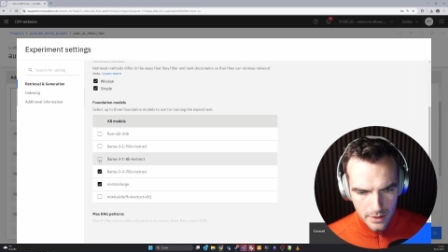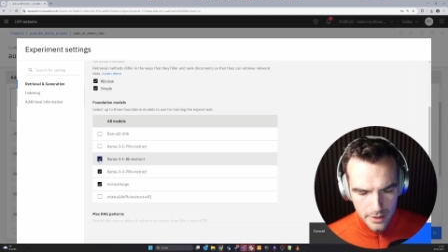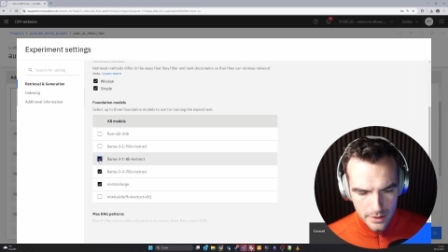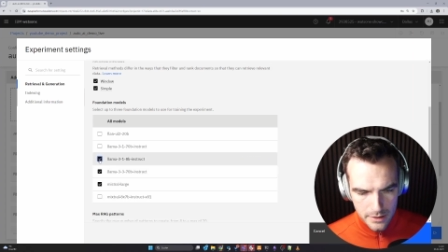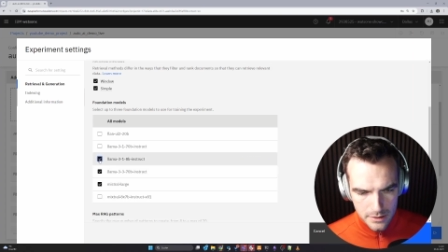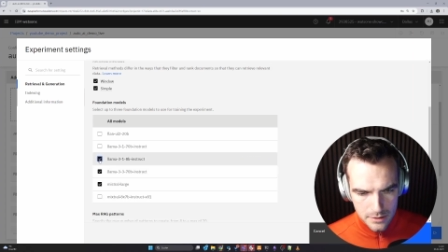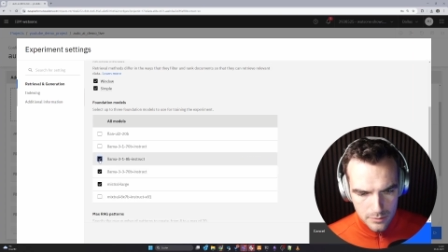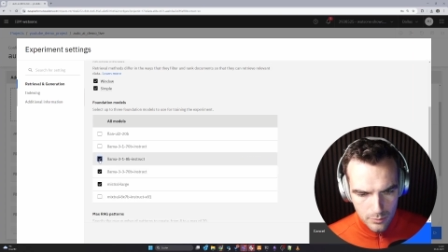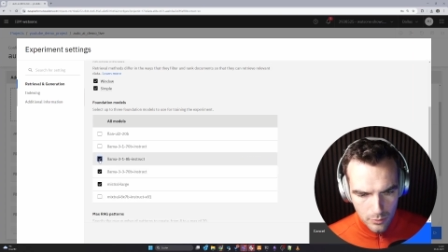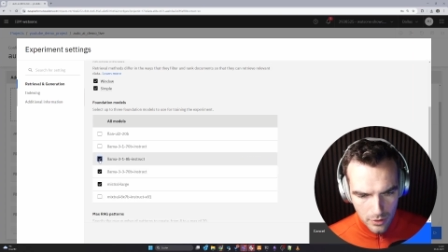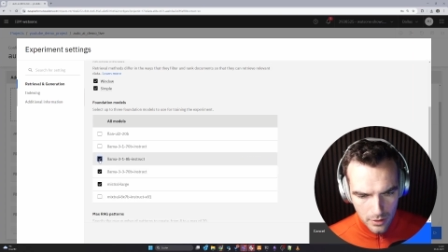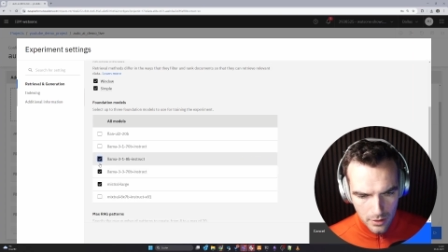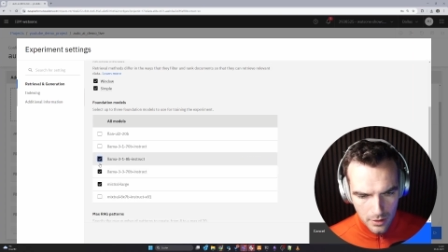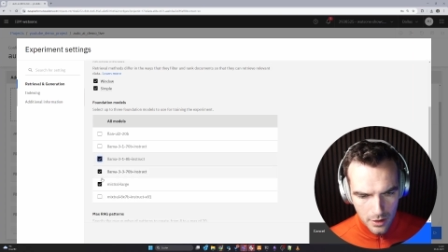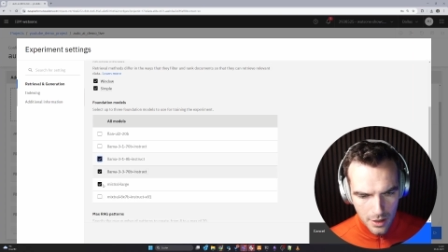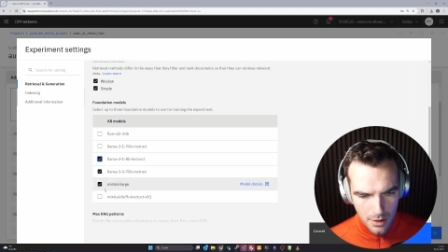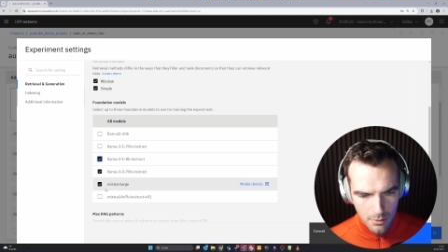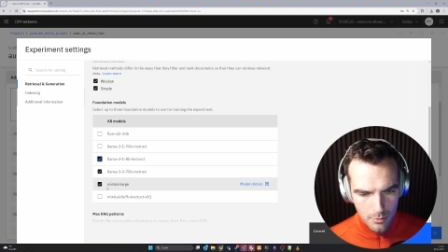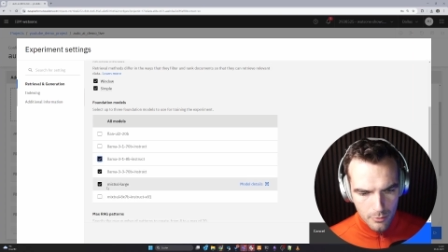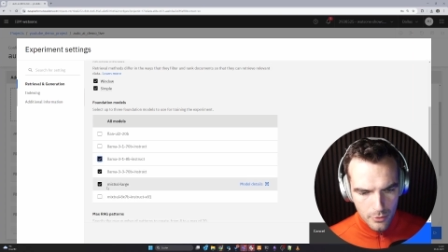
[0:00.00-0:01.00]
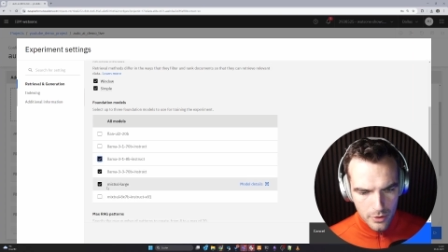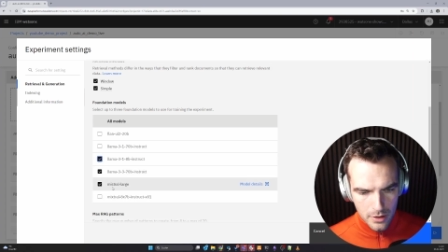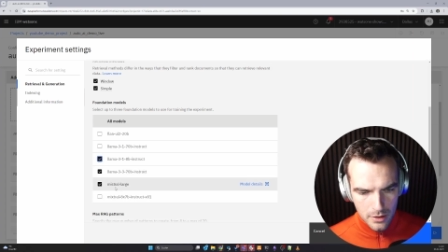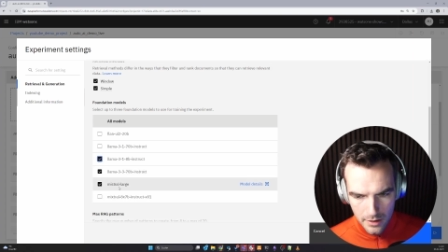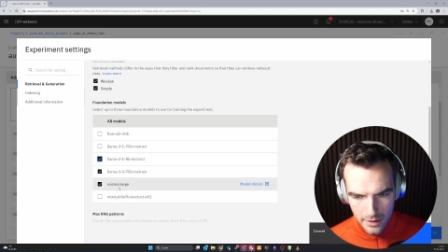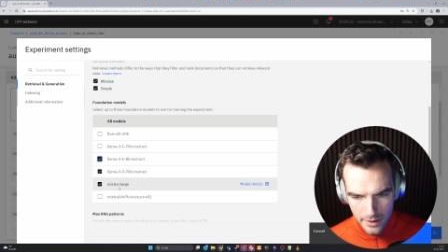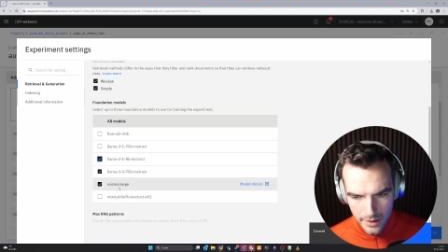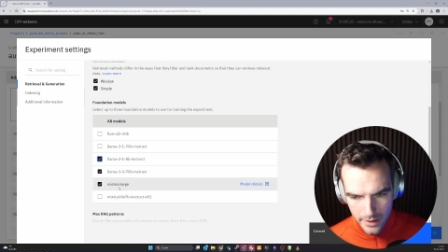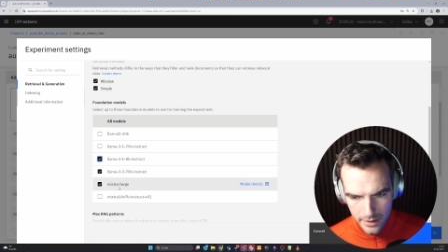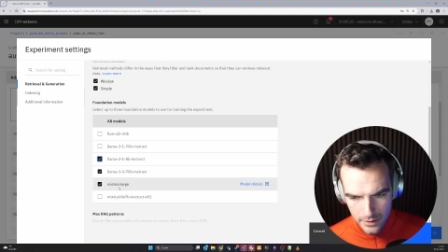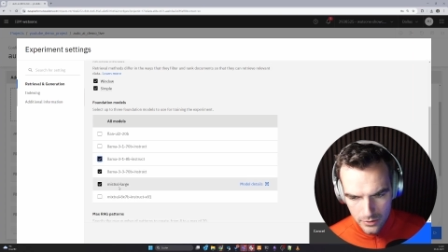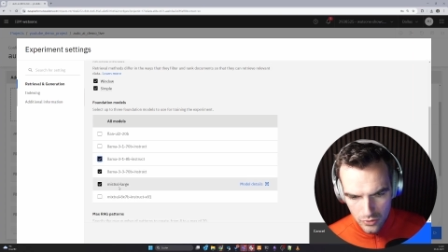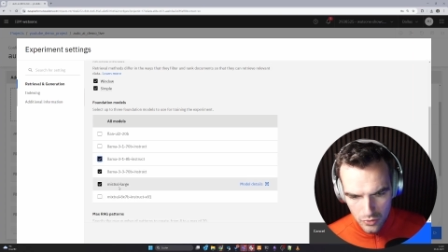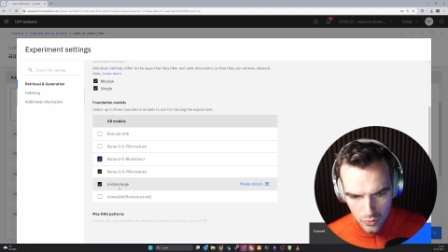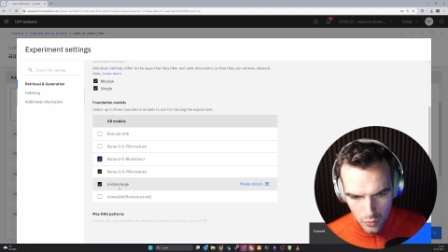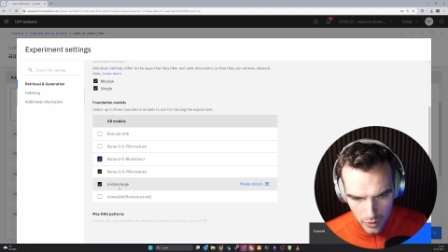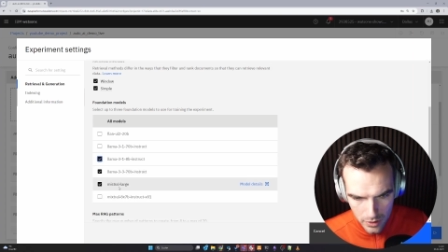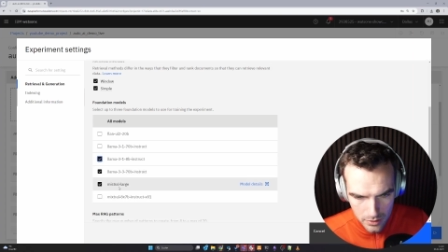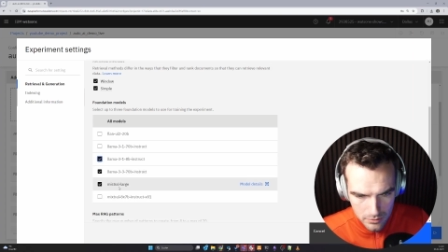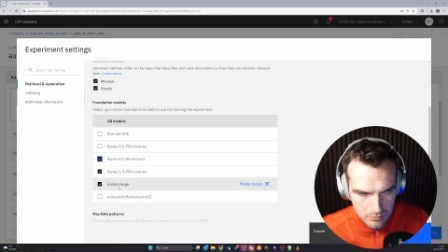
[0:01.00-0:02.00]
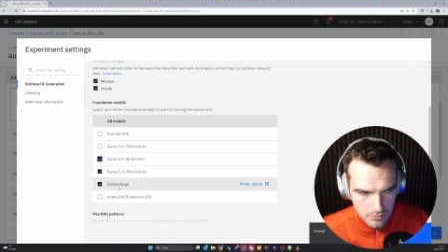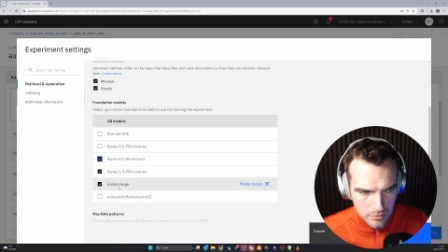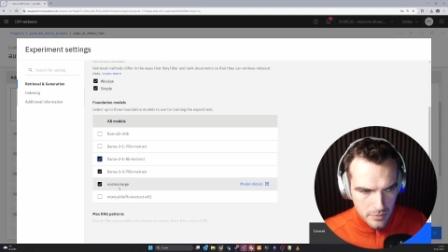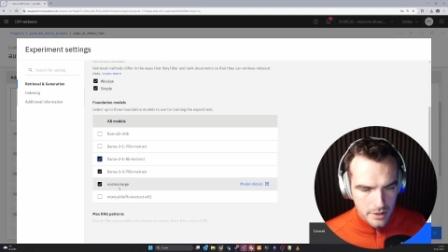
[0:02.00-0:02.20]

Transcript: a small llama model, and well,